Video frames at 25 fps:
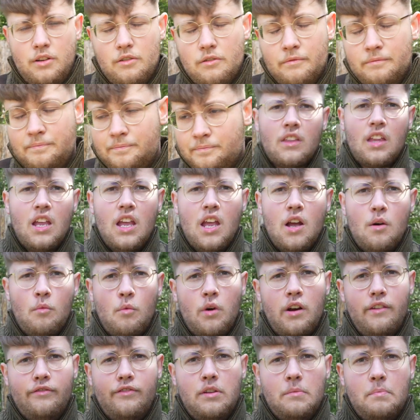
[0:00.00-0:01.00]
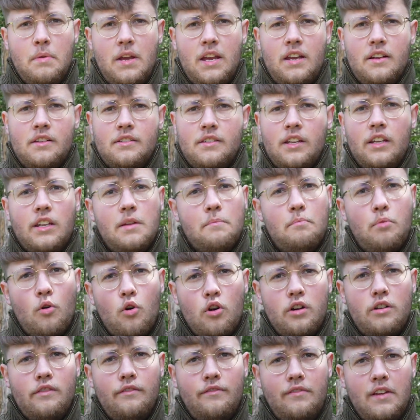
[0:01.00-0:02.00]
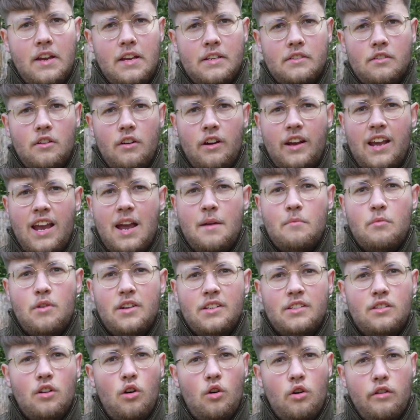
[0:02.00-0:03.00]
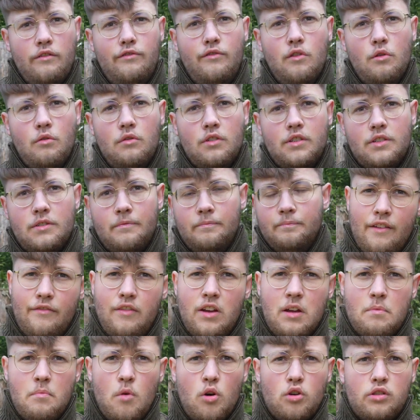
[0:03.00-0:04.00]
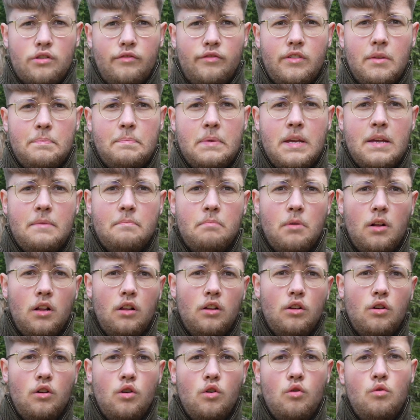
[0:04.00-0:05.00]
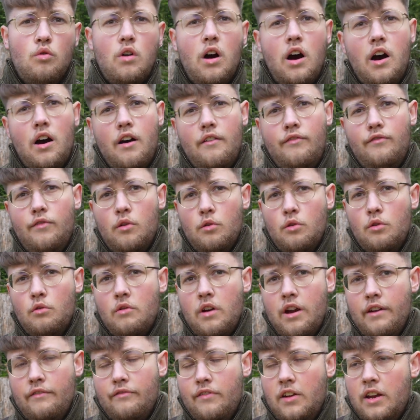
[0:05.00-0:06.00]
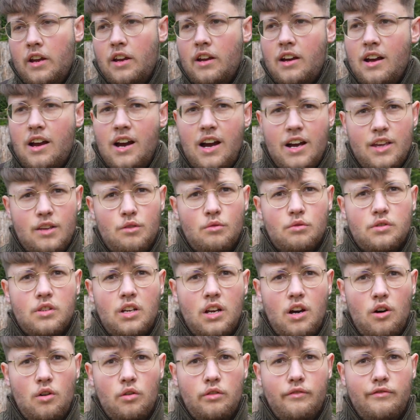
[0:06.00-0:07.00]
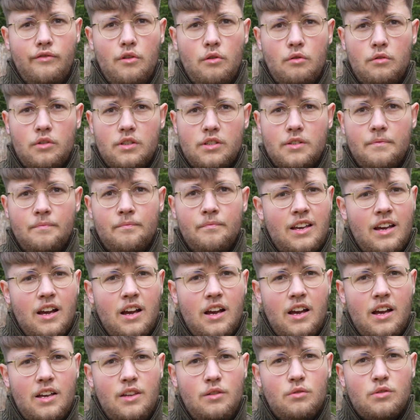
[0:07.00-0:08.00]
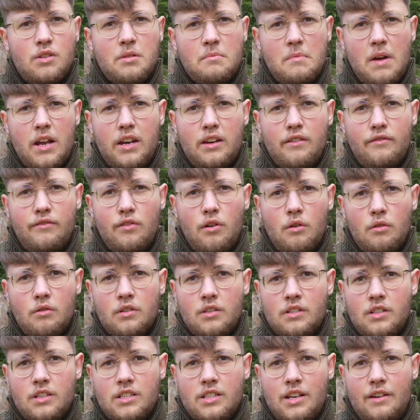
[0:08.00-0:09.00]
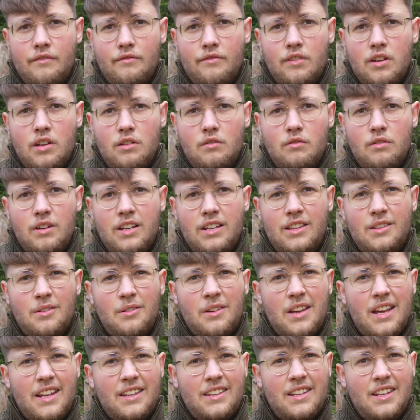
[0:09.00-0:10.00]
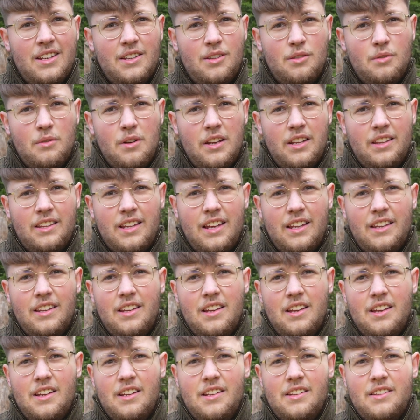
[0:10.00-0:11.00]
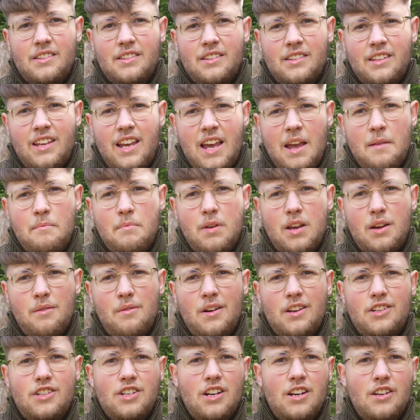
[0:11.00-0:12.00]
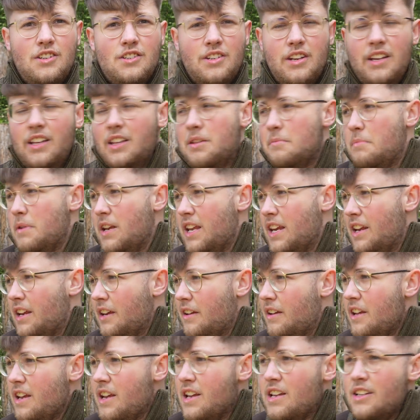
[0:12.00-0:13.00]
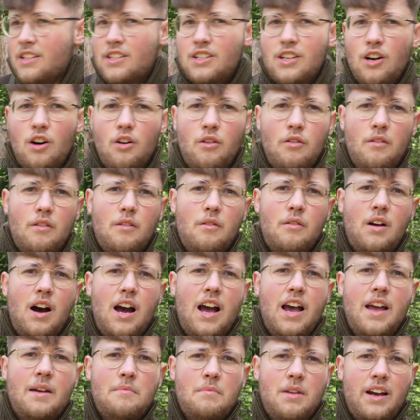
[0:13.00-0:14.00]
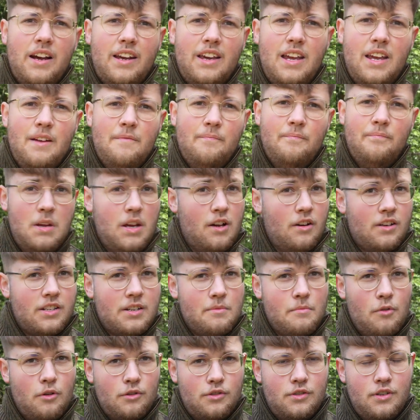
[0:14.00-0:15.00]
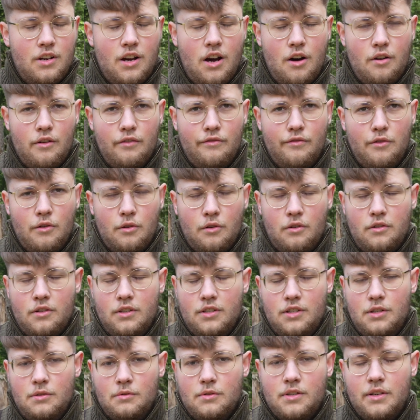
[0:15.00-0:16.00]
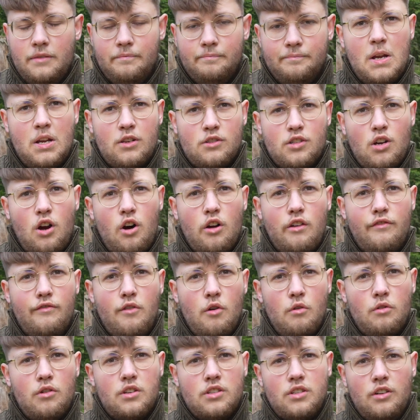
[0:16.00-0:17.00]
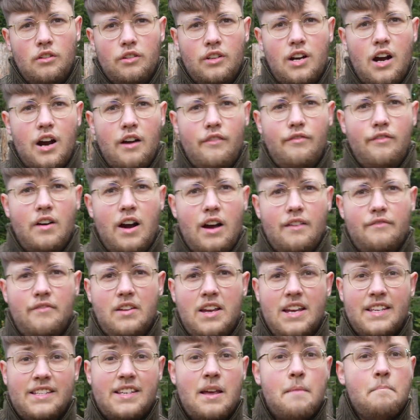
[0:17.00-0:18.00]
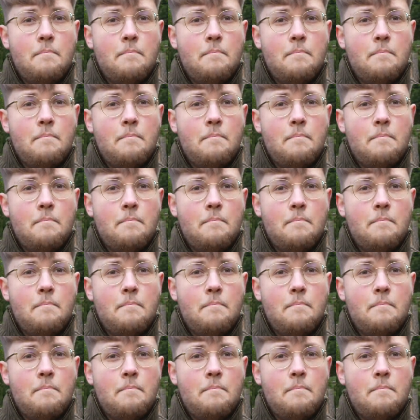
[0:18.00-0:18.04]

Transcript: you. One of the biggest and important things on a camera is the autofocus. I think most of the people who are photographing are using autofocus. Using manual focus is something you need to get into it, and it can be quite challenging at the beginning. So I am lucky because I'm also an autofocus user, because the autofocus on the R5 is